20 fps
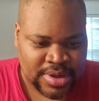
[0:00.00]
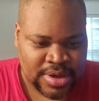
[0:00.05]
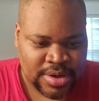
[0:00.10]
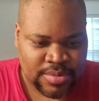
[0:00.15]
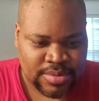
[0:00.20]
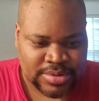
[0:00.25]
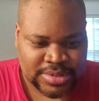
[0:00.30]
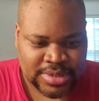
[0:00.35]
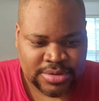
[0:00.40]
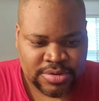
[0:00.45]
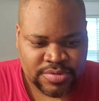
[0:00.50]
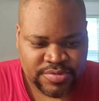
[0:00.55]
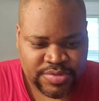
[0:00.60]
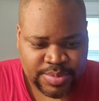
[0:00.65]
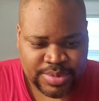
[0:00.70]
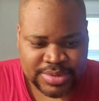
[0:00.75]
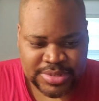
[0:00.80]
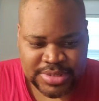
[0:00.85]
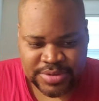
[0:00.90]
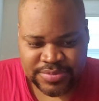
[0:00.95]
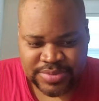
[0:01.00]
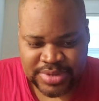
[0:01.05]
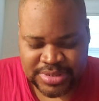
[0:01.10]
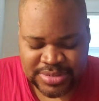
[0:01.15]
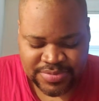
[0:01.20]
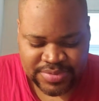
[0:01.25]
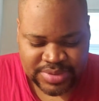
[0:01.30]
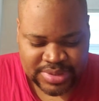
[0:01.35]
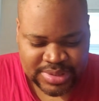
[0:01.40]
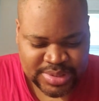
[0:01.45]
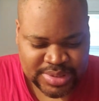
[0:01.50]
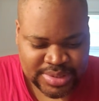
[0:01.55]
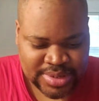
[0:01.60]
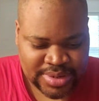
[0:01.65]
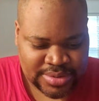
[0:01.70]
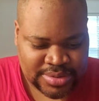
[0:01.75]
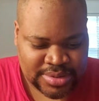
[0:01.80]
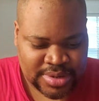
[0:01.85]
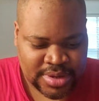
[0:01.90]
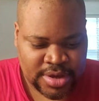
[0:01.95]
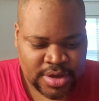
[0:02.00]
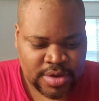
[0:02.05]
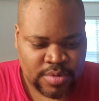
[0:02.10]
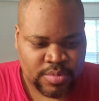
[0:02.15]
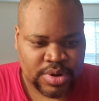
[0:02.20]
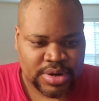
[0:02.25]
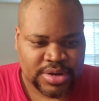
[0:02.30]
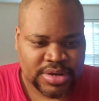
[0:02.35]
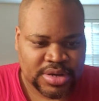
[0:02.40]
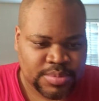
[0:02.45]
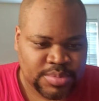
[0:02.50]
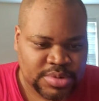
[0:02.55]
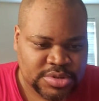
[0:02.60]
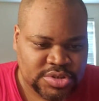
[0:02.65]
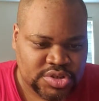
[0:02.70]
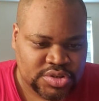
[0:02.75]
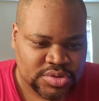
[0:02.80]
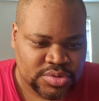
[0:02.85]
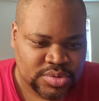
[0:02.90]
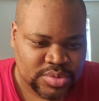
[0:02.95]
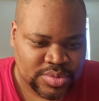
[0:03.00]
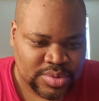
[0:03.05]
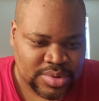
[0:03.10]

was on November 10th, 1956, where number two